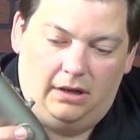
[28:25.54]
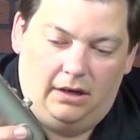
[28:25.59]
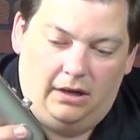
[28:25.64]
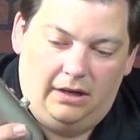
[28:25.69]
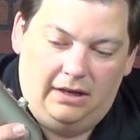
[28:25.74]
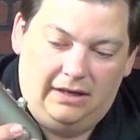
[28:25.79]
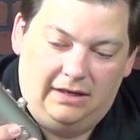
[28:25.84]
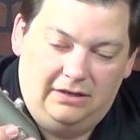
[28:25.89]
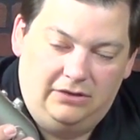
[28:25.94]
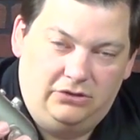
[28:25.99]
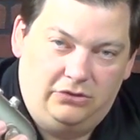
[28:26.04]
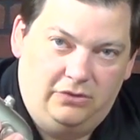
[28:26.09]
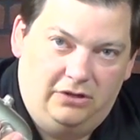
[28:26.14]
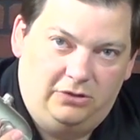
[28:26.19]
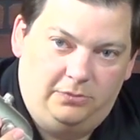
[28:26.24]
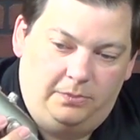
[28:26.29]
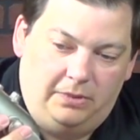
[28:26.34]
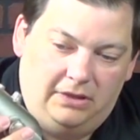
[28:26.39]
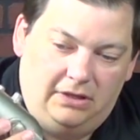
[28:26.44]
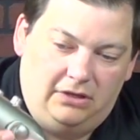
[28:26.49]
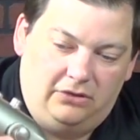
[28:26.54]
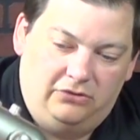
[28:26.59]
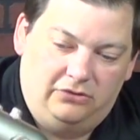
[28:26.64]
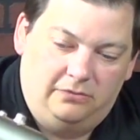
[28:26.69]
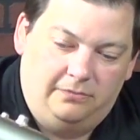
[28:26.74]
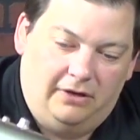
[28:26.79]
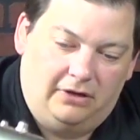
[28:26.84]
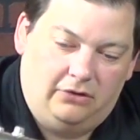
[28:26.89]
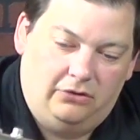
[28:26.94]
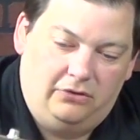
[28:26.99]
It is USB. It uses
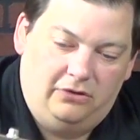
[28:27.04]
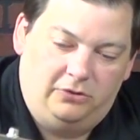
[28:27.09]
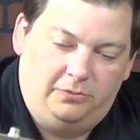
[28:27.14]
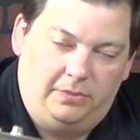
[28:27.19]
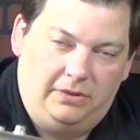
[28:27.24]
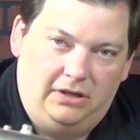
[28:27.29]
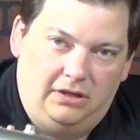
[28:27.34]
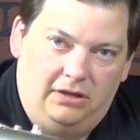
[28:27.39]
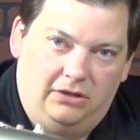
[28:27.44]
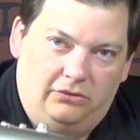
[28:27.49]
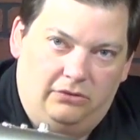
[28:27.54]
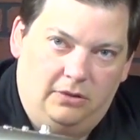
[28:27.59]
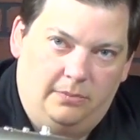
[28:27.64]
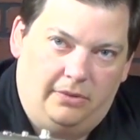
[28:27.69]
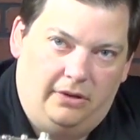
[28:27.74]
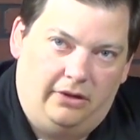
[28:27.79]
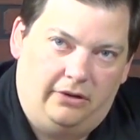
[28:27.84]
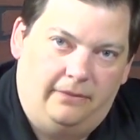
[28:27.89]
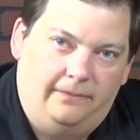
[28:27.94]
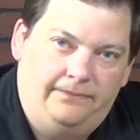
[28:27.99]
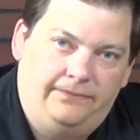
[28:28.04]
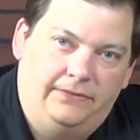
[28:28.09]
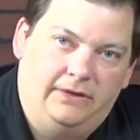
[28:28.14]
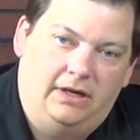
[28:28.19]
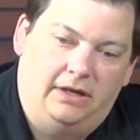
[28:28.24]
micro USB, and it's on the bottom.